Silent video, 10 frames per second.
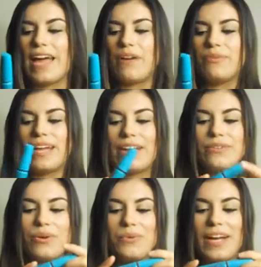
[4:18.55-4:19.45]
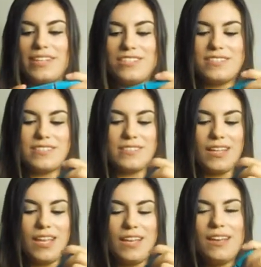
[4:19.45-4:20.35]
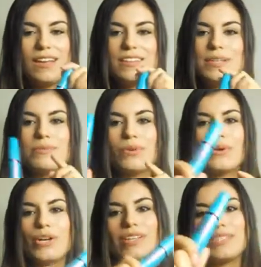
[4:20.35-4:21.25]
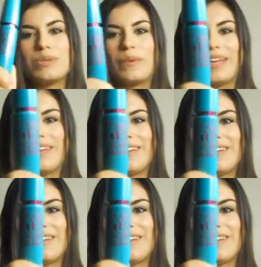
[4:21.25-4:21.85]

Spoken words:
I don't know why, it seems so girly to me.